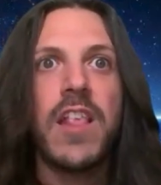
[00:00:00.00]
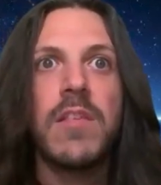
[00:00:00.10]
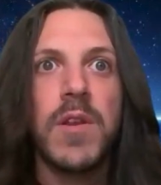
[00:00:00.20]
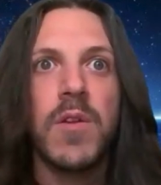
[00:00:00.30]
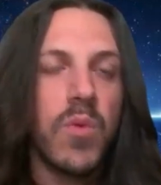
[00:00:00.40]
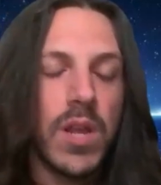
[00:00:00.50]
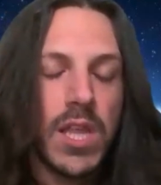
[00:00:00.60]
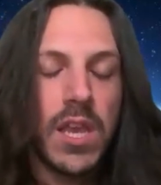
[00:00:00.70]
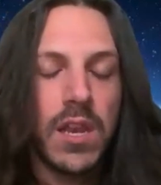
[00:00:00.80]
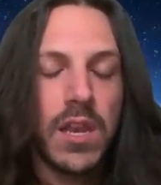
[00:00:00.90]
And that's been a
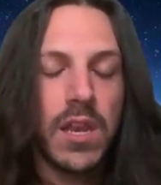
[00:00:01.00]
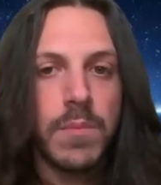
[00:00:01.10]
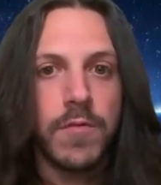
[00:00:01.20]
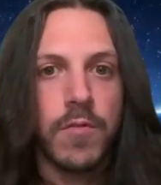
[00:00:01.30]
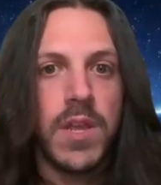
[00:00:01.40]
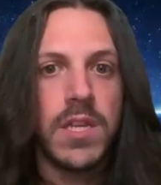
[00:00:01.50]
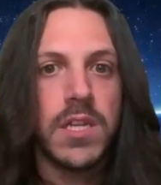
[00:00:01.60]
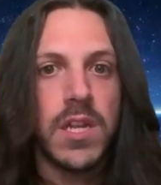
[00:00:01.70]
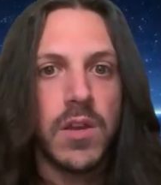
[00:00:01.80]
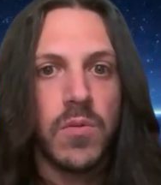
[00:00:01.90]
really good example for me
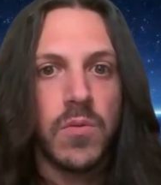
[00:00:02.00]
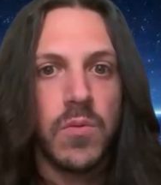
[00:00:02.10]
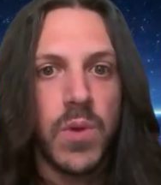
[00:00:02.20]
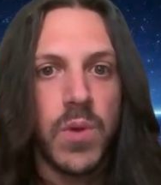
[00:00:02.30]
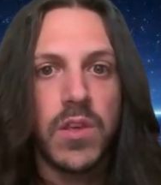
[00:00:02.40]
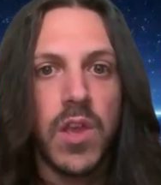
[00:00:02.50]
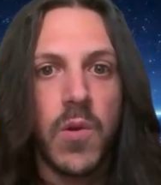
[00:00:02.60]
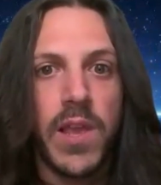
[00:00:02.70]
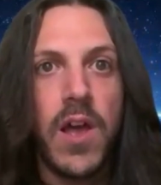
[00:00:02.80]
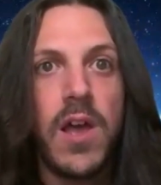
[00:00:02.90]
to know what's
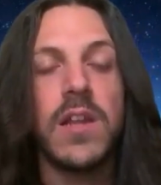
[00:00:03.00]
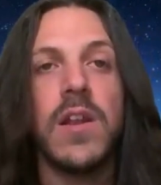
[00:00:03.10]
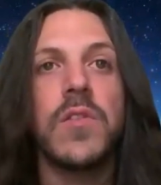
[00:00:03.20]
going on,